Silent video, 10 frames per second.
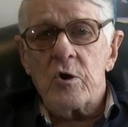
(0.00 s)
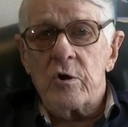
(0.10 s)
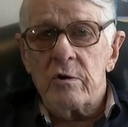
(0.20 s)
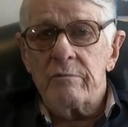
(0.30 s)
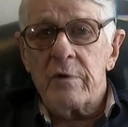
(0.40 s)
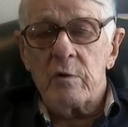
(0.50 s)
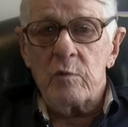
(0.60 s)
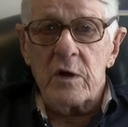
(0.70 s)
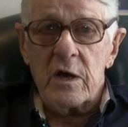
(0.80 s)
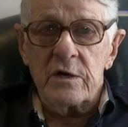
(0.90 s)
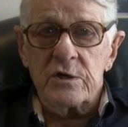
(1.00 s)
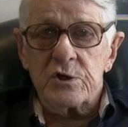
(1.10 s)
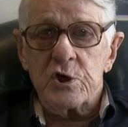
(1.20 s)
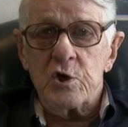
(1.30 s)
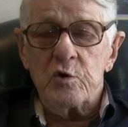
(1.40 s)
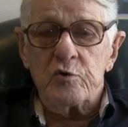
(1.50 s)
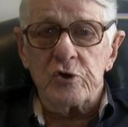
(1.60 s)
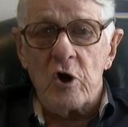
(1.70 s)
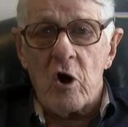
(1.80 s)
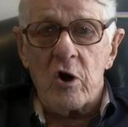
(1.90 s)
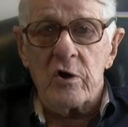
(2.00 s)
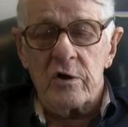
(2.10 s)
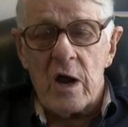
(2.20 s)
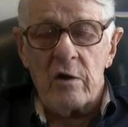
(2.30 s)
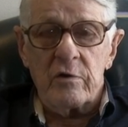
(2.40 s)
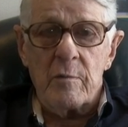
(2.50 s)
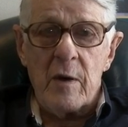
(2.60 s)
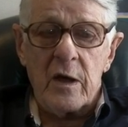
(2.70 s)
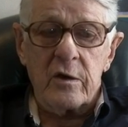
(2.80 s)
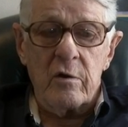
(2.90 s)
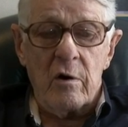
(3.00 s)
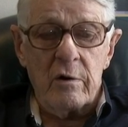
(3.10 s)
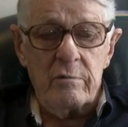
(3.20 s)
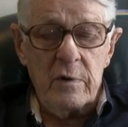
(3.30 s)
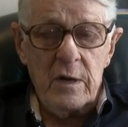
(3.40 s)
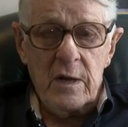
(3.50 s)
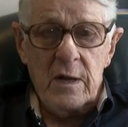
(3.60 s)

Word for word: gardener, and we had this huge garden out in the backyard,